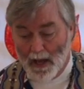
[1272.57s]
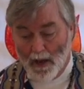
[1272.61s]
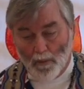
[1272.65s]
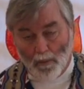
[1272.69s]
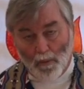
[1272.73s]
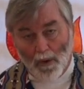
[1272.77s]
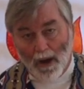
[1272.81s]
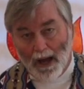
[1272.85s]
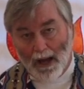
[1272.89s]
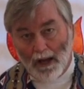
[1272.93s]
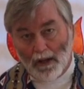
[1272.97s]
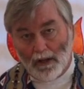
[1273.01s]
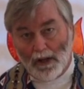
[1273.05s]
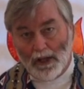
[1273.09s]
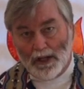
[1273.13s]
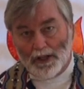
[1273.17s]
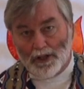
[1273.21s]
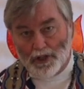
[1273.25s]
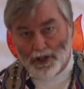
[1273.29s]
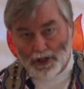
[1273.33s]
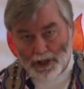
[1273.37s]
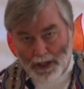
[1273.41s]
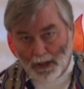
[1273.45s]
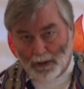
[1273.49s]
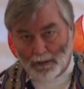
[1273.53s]
while
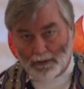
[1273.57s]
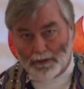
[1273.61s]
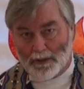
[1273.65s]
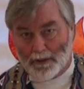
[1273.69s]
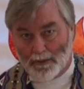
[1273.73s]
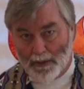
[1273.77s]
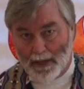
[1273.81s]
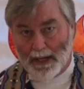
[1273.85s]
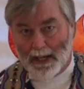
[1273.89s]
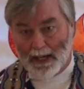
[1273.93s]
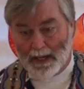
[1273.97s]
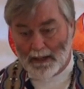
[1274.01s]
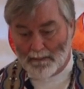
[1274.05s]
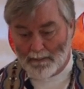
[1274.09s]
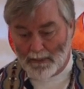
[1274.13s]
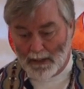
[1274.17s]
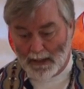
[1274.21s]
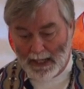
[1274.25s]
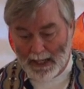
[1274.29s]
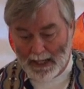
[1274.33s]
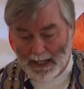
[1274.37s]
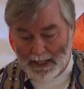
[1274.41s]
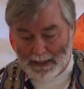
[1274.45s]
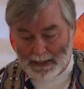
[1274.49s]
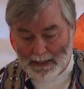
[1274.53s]
sheltering in
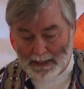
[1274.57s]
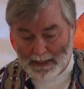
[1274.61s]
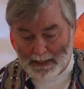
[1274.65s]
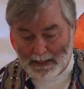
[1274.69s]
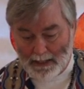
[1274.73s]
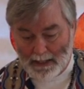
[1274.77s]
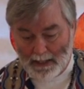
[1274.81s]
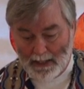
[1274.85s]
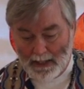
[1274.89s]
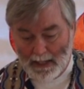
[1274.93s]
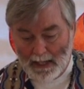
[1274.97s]
place?